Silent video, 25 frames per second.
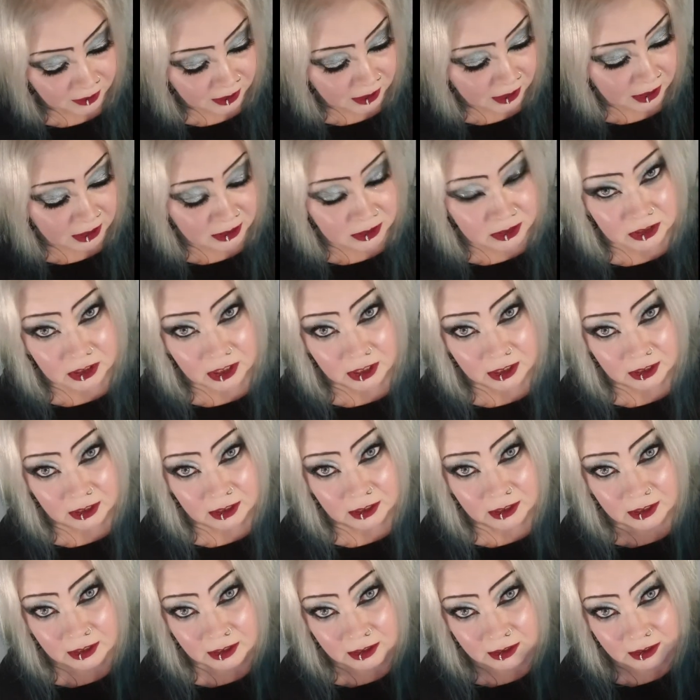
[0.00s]
fingers
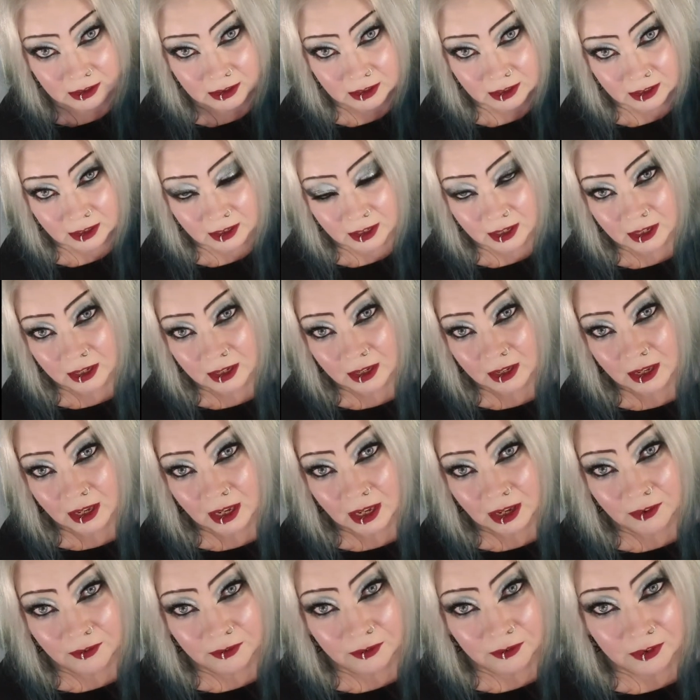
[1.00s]
and
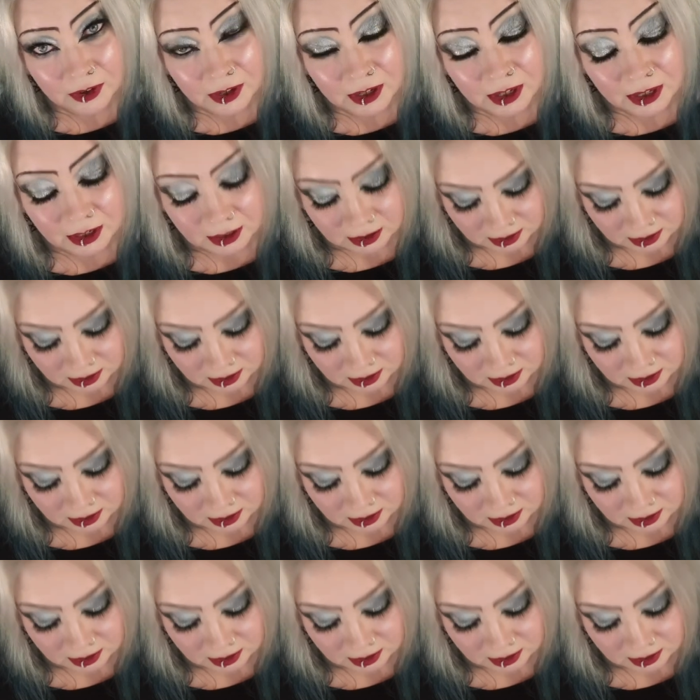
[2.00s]
have